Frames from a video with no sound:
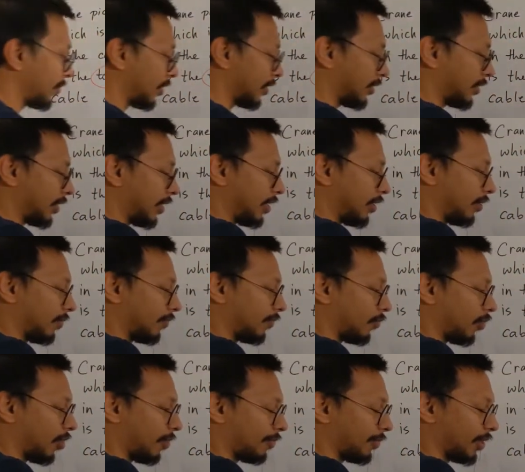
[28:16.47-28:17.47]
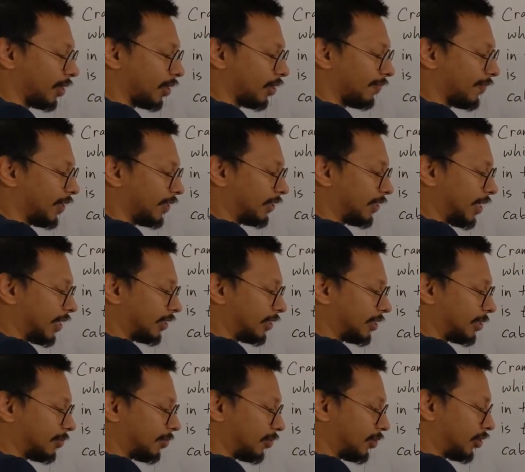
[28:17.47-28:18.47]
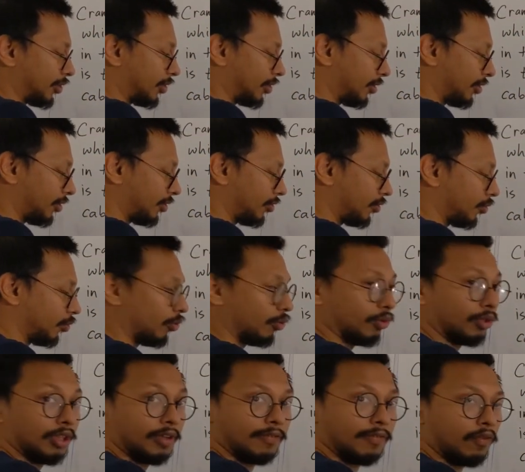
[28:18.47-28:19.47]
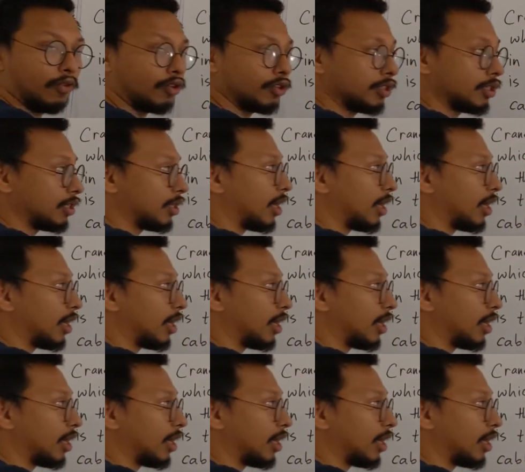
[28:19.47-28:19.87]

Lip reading: the fixed axis position to the force